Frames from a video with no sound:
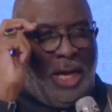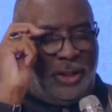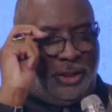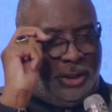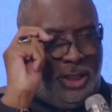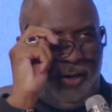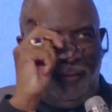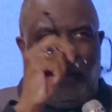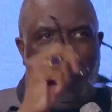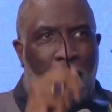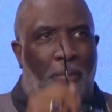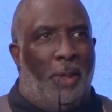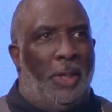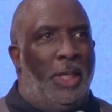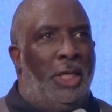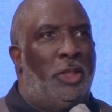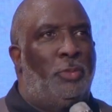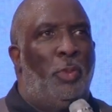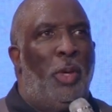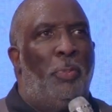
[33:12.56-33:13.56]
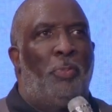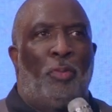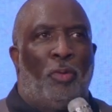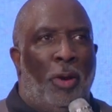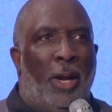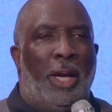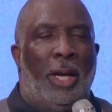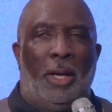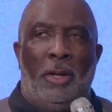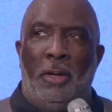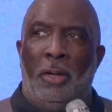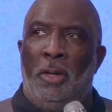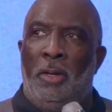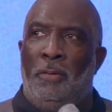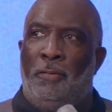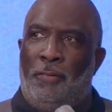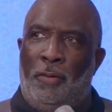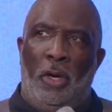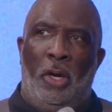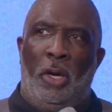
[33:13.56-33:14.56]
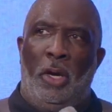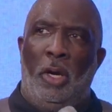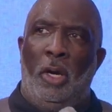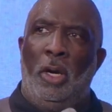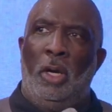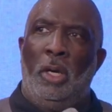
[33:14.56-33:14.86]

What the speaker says: chief of police, we're praying for her.